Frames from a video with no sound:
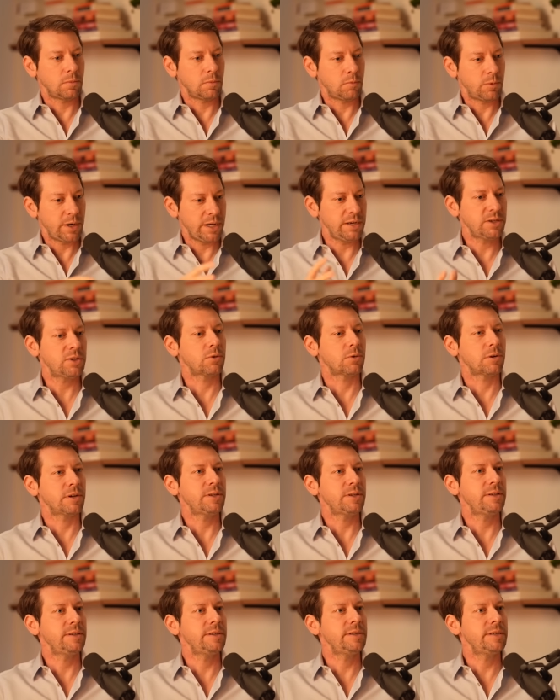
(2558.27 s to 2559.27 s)

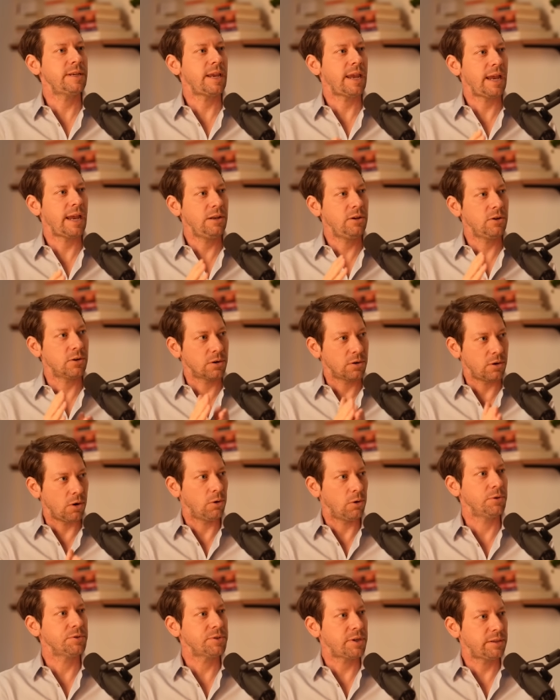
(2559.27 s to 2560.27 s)
resources and your
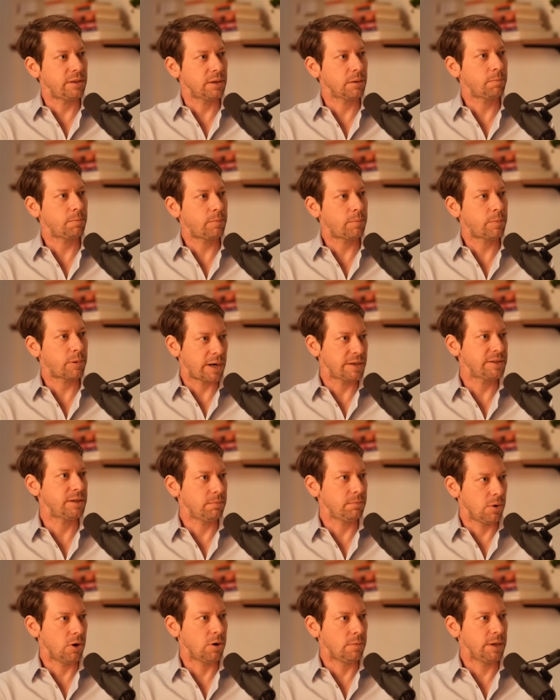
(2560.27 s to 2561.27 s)
goals at the
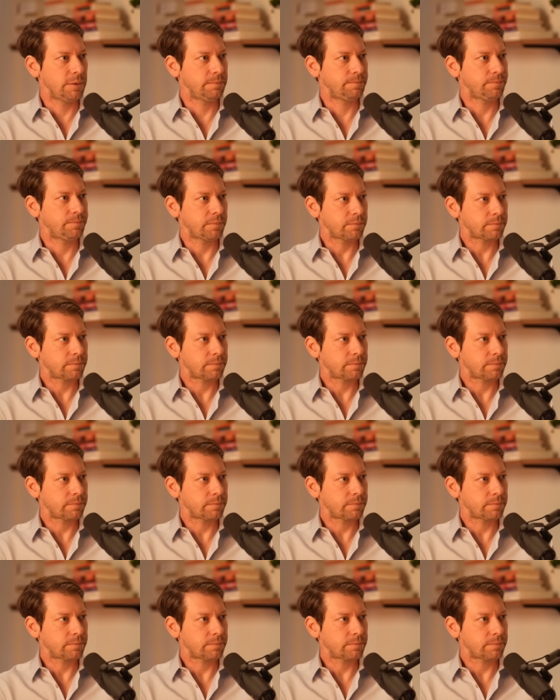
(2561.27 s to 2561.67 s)
present moment.